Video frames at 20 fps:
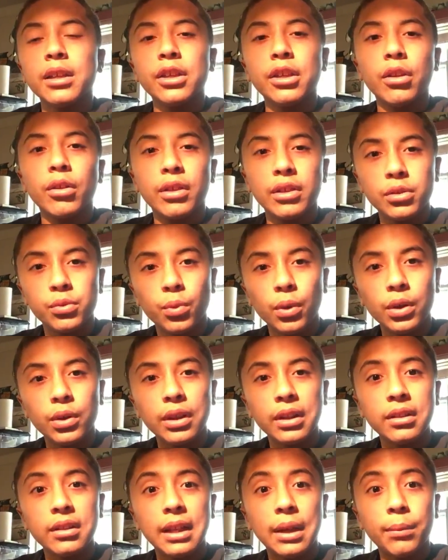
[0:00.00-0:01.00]
you know, there's
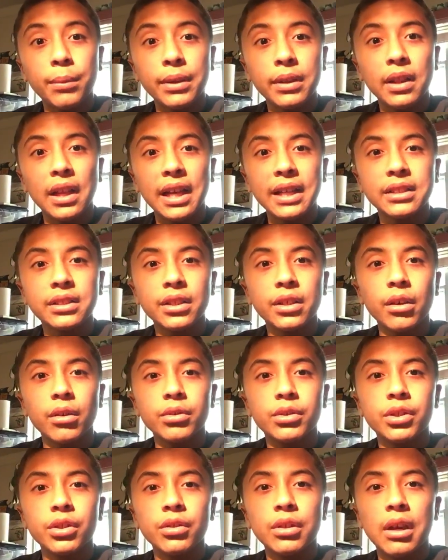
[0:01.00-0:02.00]
one that we like to go
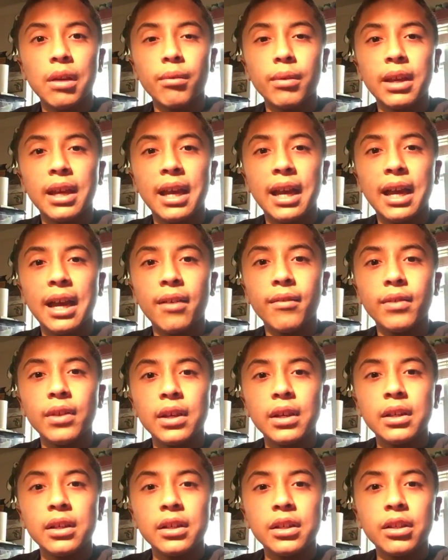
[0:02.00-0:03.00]
to that we have.
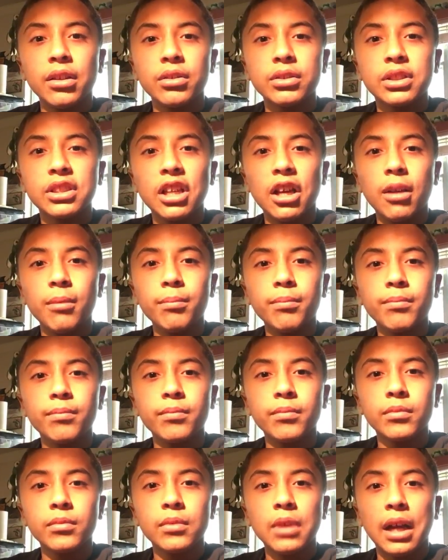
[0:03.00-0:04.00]
You know, some
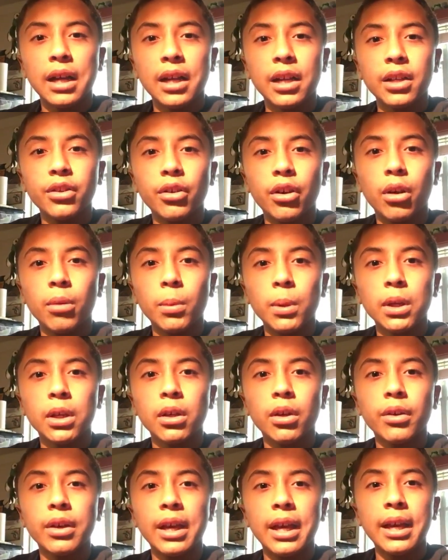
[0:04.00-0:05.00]
I gotta do homework.
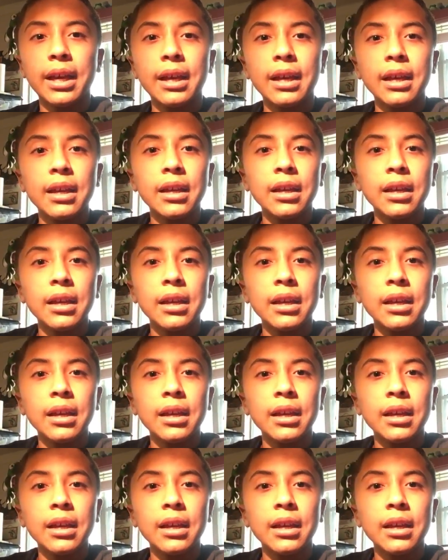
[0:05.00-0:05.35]
Okay.